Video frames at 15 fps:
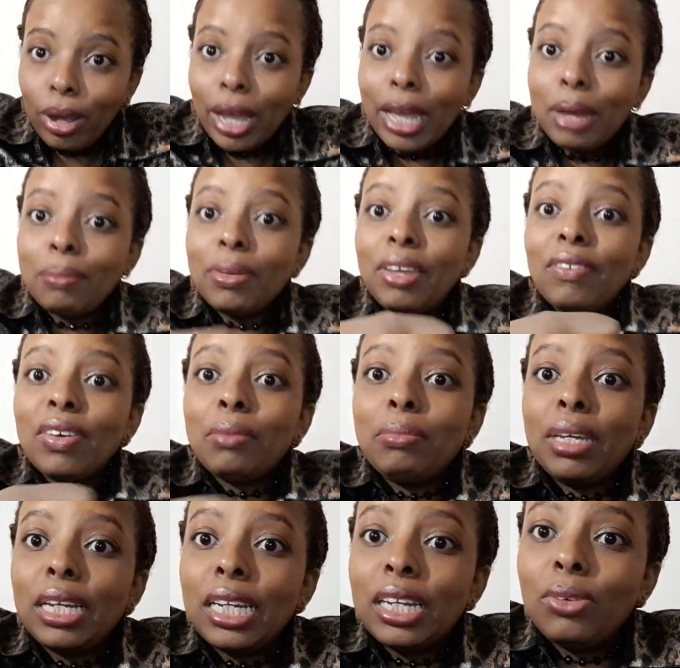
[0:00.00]
I am never
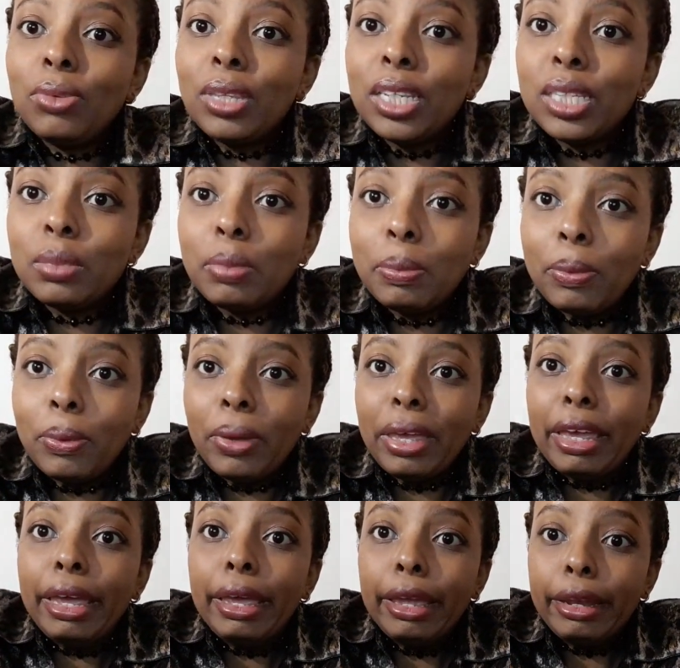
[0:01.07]
mingling with these people
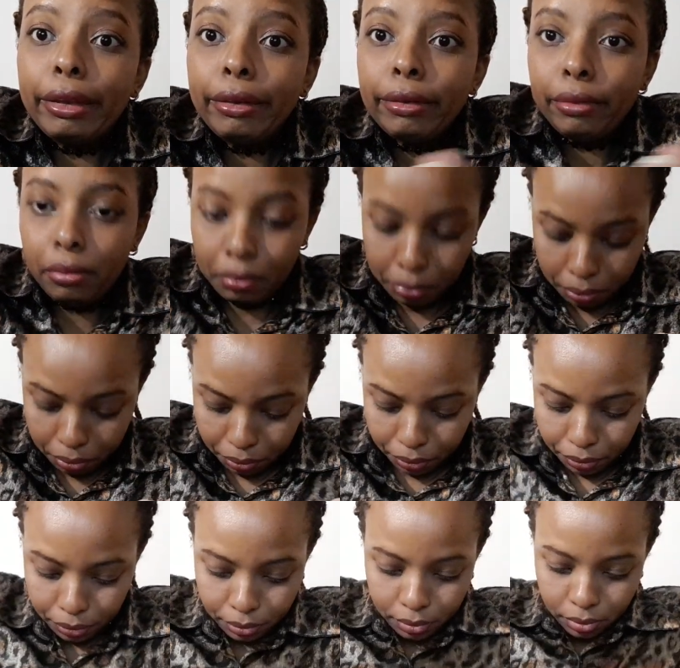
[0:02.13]
again.
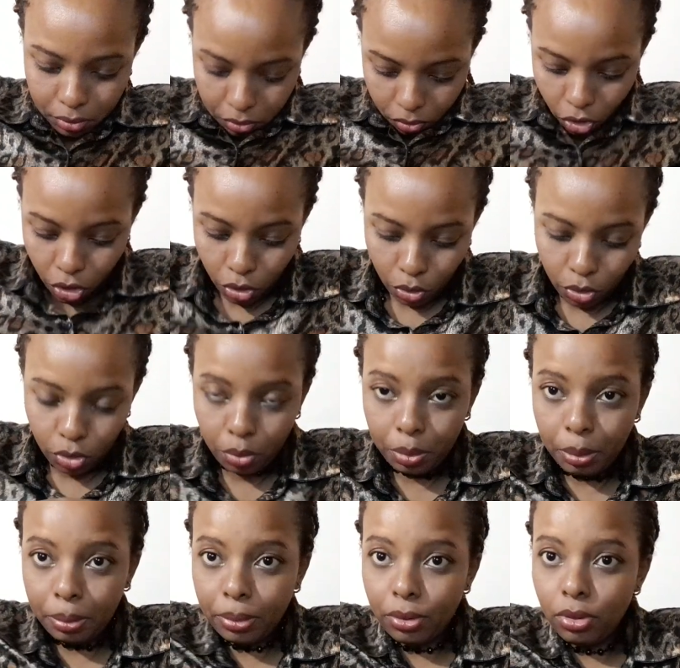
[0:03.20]
You
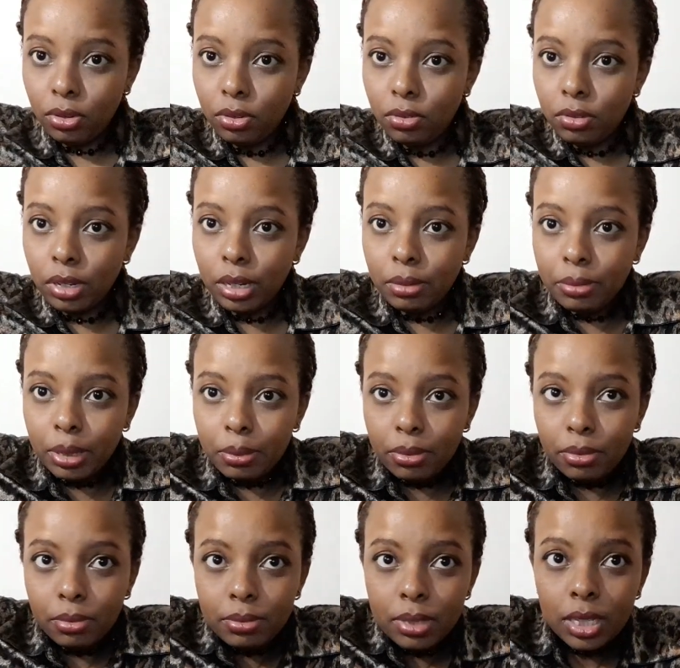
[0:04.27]
people, don't look at my
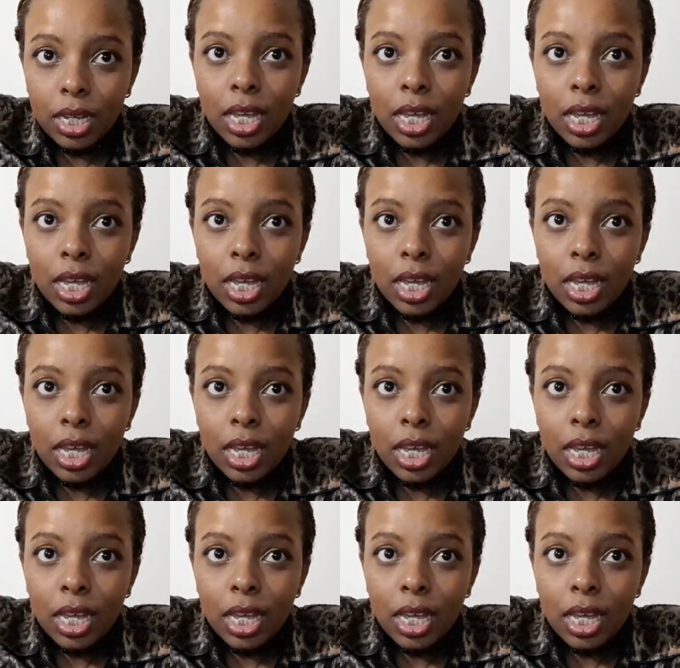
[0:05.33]
boobs.